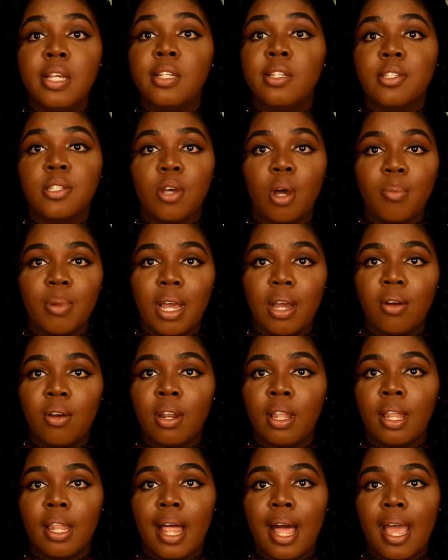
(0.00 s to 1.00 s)
So I'm not
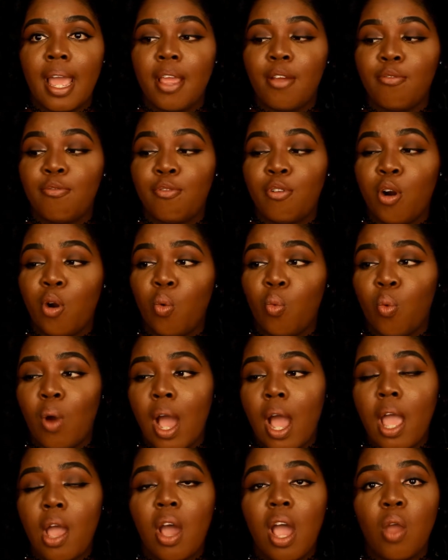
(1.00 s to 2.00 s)
gonna lie, for a
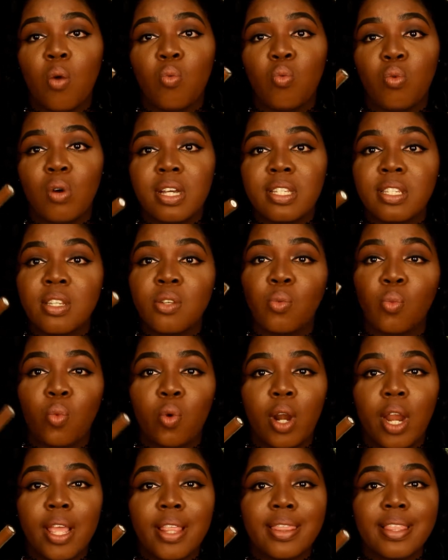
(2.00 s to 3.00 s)
while I wasn't
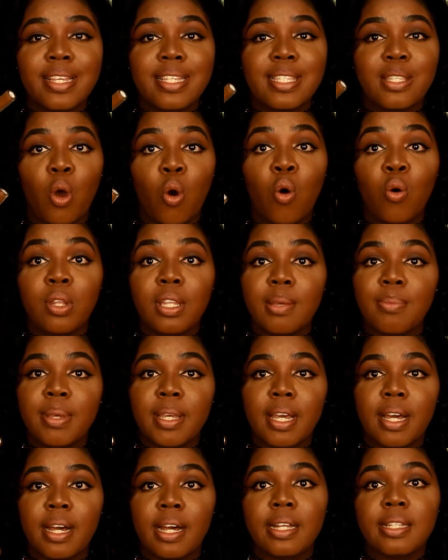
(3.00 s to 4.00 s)
wearing this only
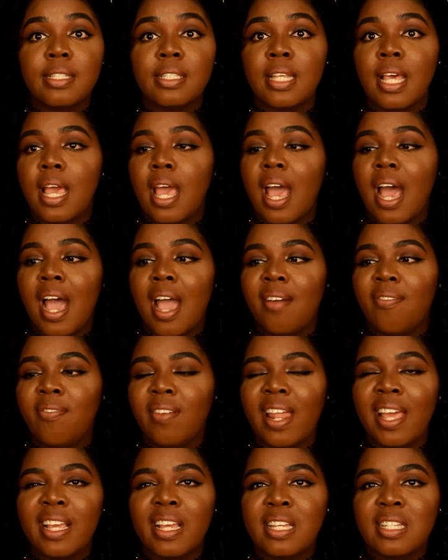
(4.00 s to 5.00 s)
because I
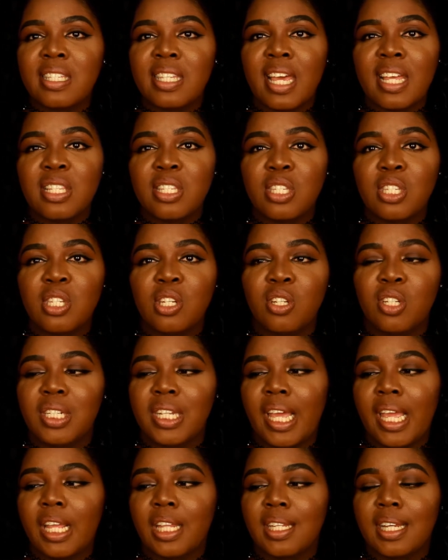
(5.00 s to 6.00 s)
feel like it tends to
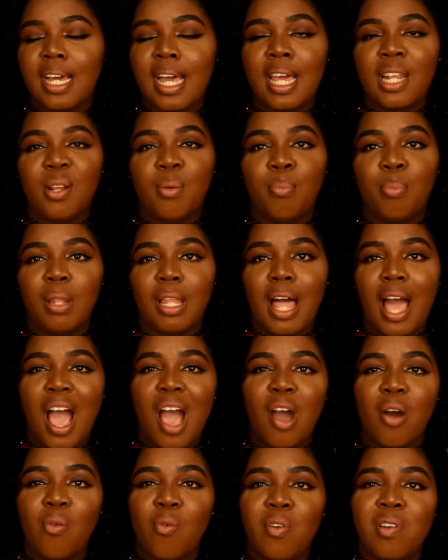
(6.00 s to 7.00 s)
like look kind of
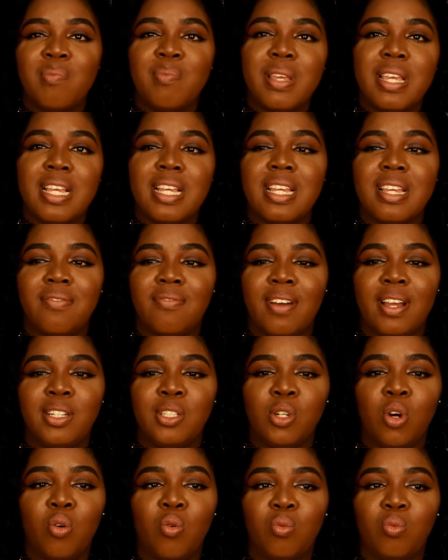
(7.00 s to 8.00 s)
blah on me if I
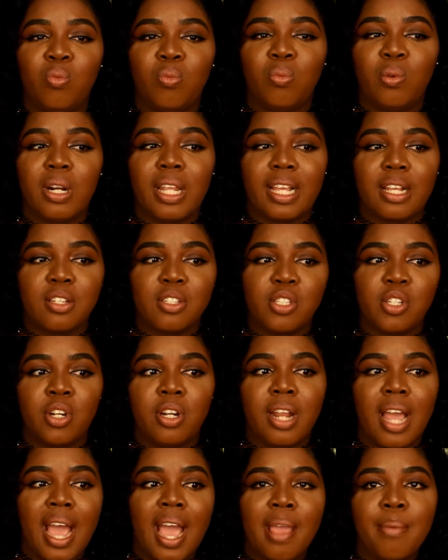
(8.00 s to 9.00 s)
don't wear like a
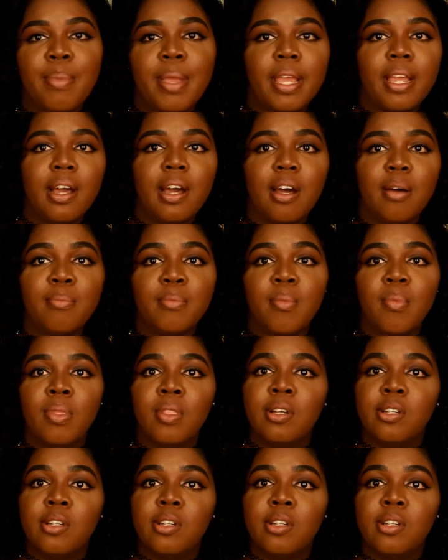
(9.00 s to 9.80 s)
certain eye makeup.